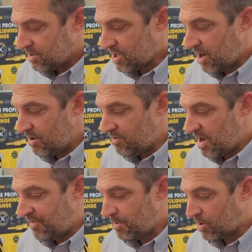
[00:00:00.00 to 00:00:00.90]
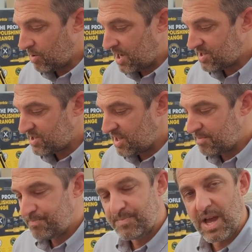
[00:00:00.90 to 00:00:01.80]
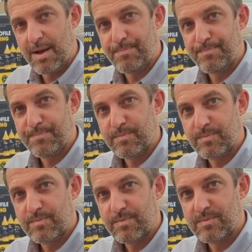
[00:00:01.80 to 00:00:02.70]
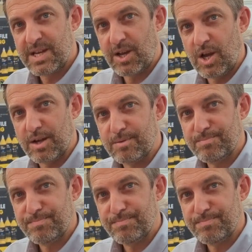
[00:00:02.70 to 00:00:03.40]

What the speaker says: So if anybody would like to see them, yeah, take a look.